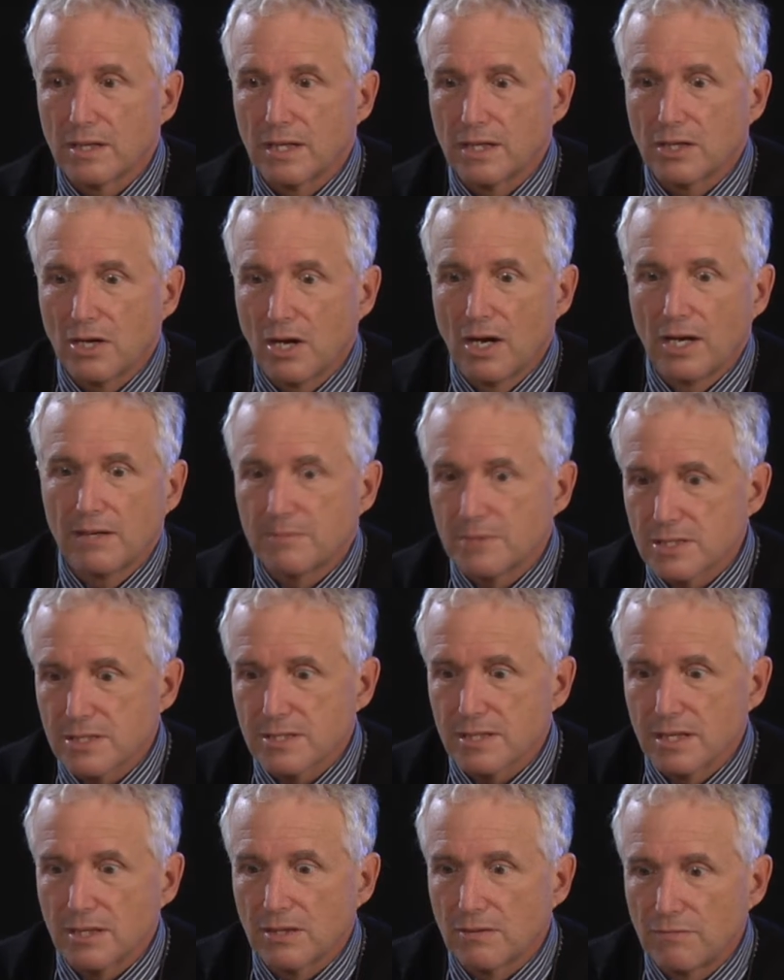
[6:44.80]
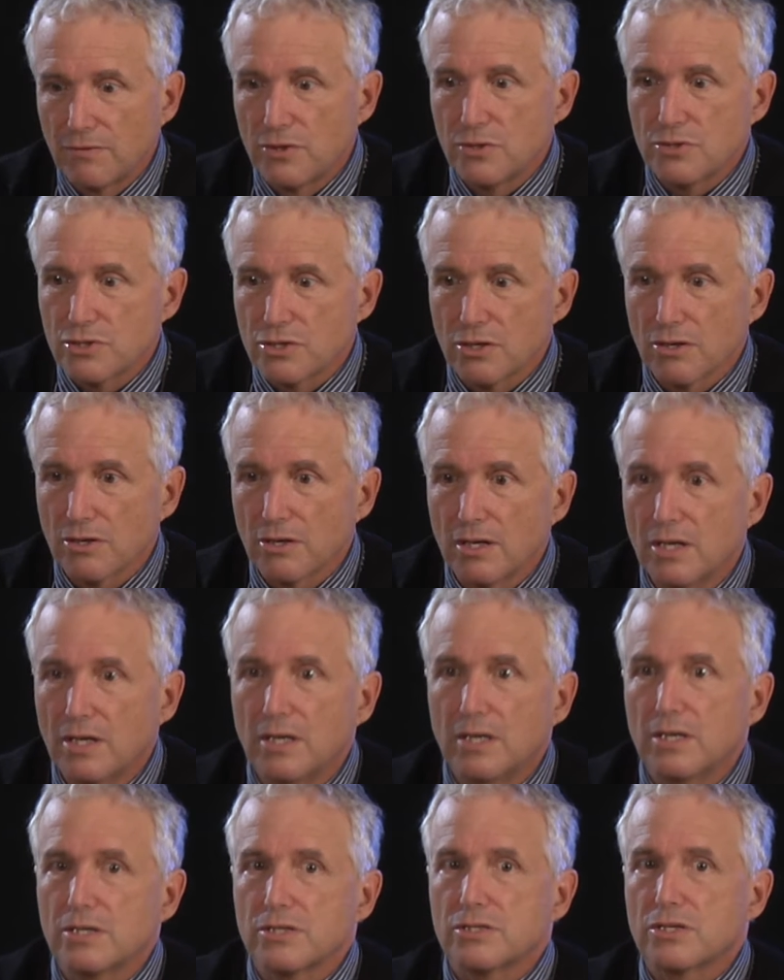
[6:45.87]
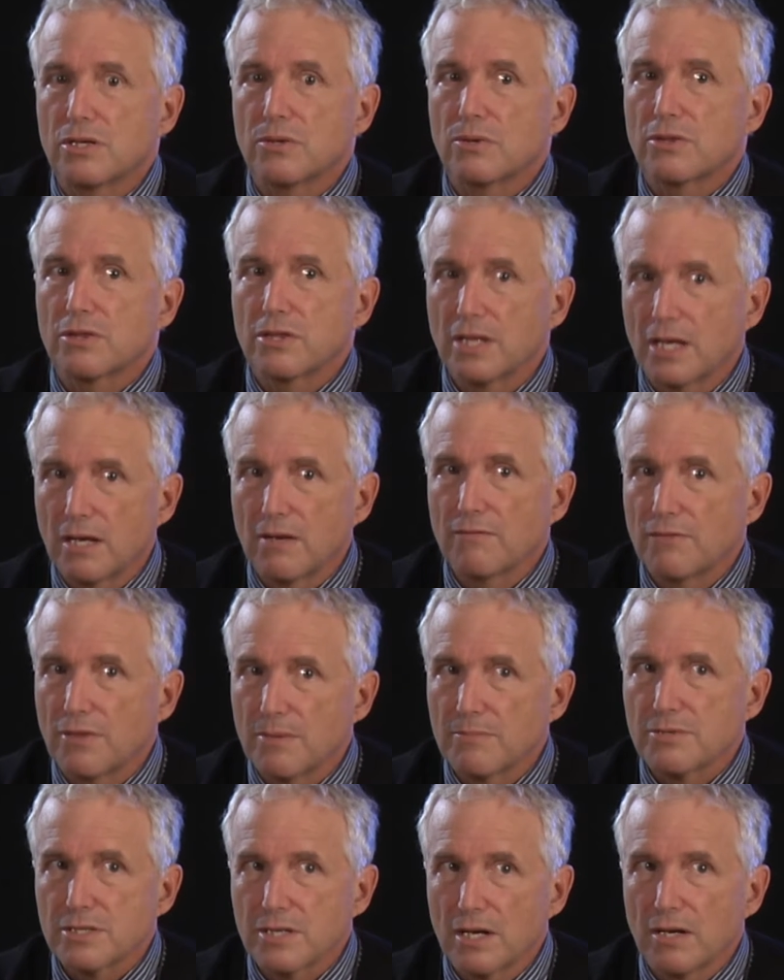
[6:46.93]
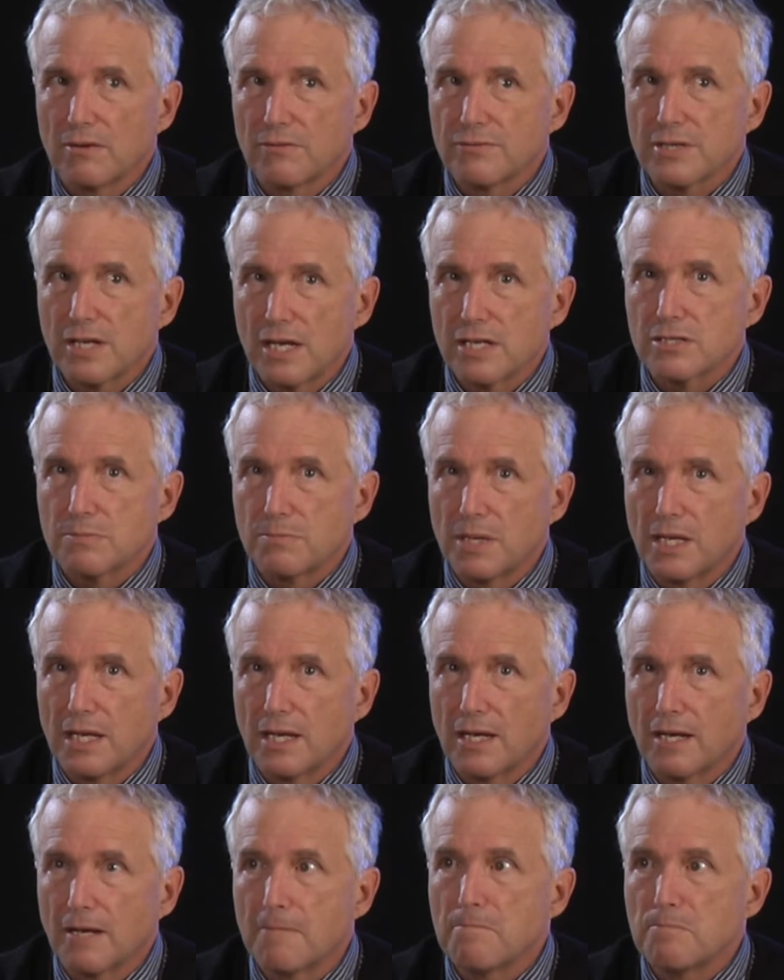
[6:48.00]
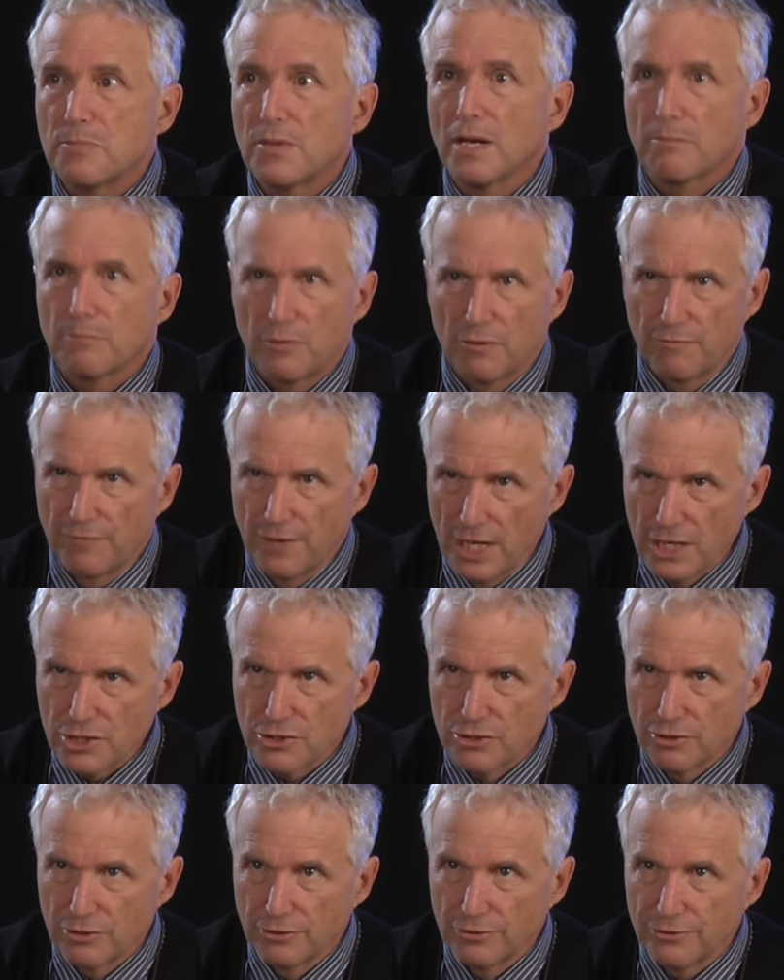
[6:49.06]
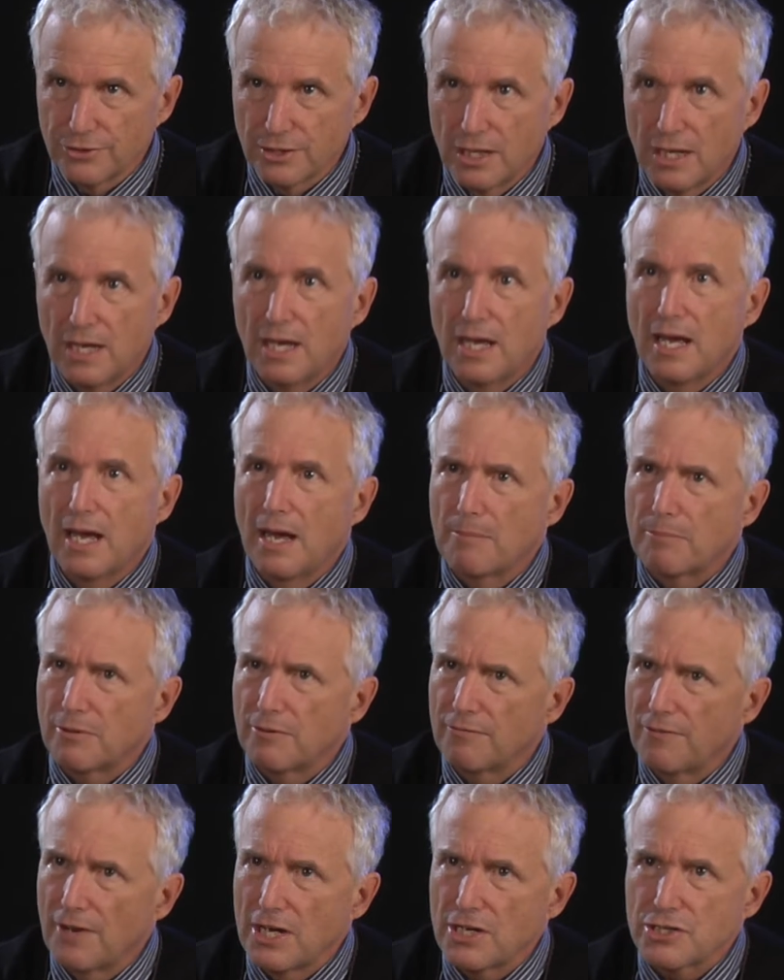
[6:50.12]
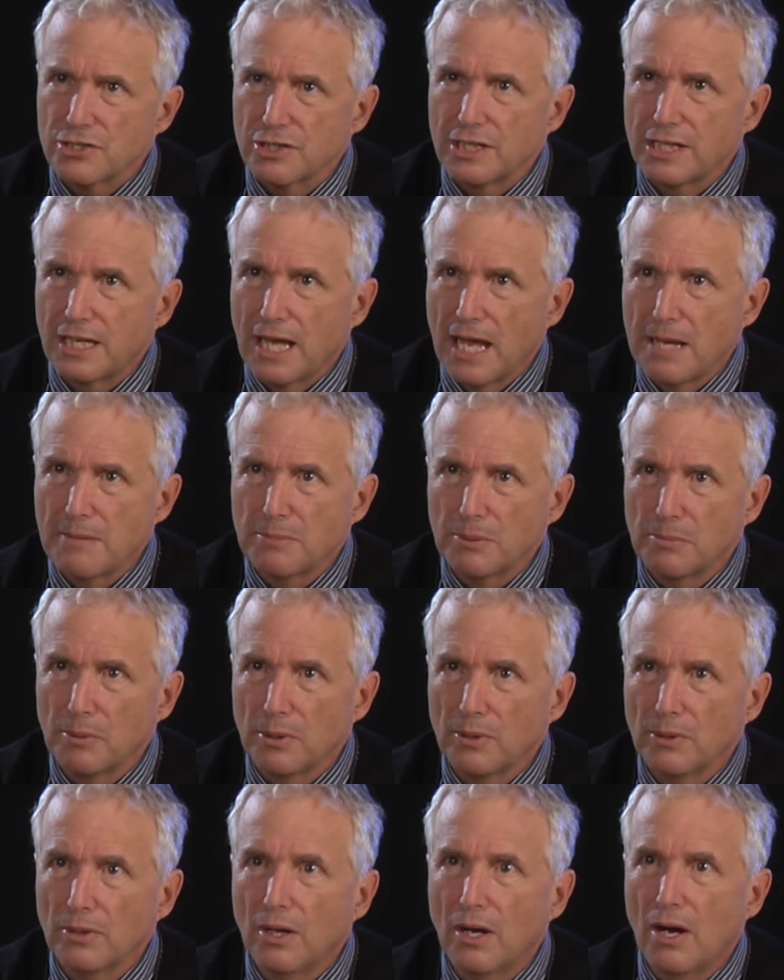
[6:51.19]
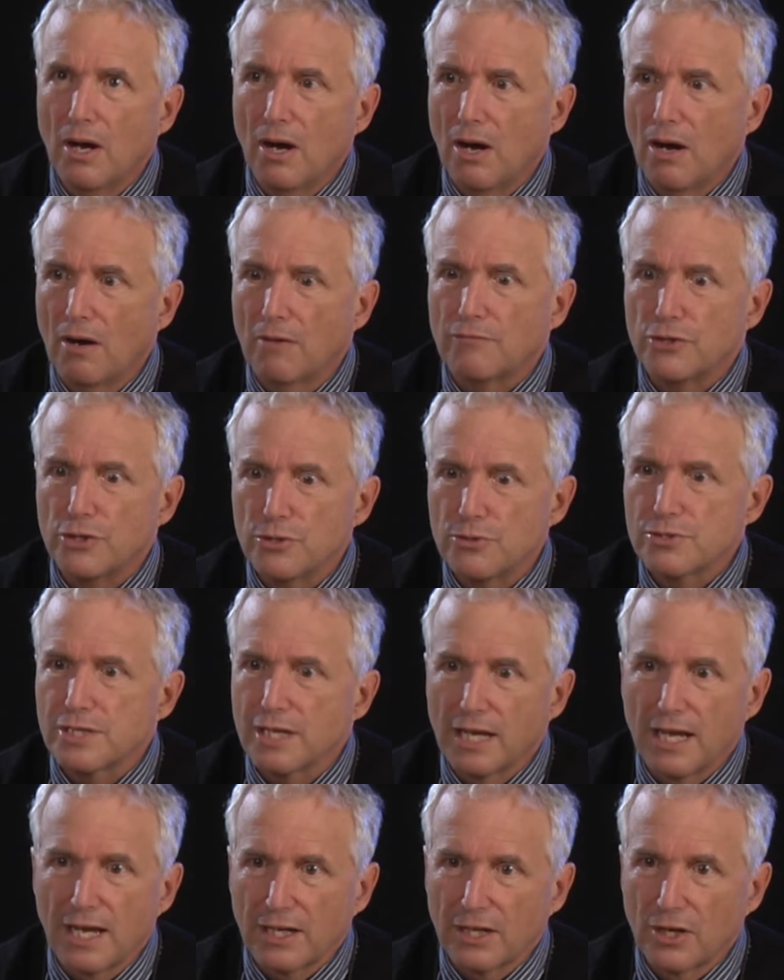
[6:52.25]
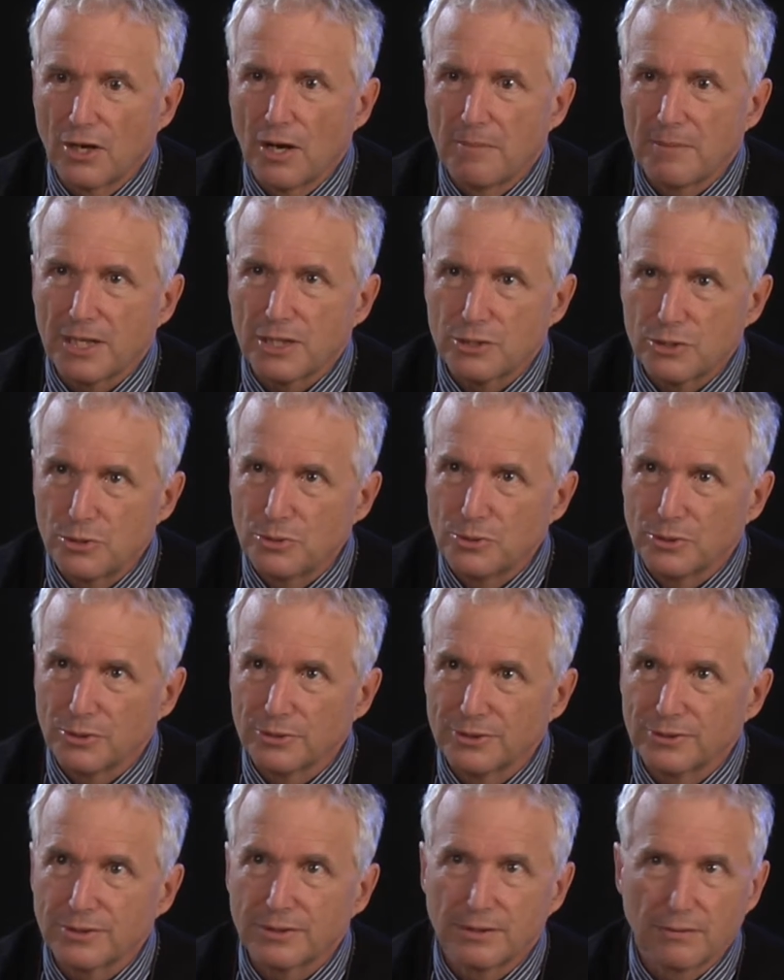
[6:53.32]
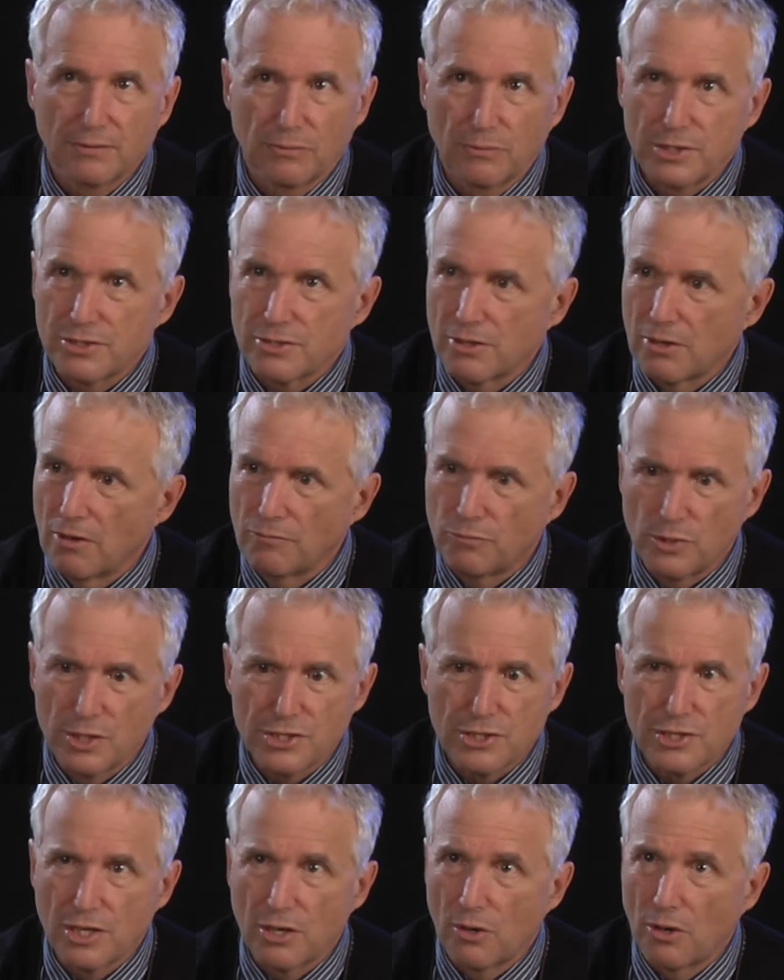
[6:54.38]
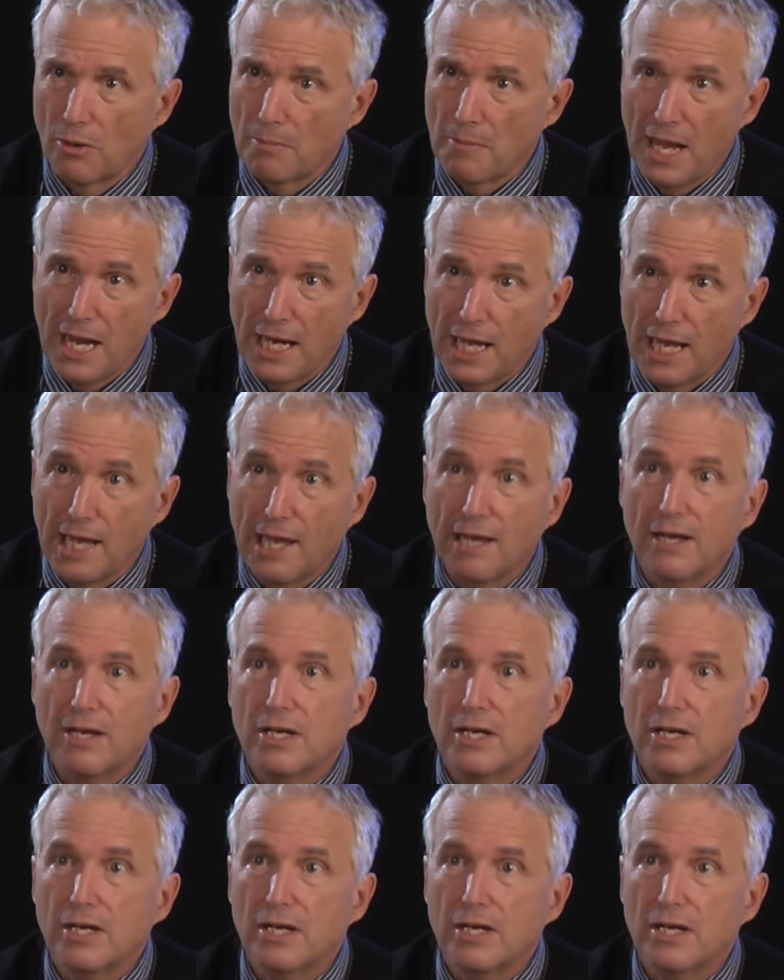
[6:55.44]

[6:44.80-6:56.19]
economists in the future to think of themselves as being professionals, professionally capable of using economic tools, of which there are many,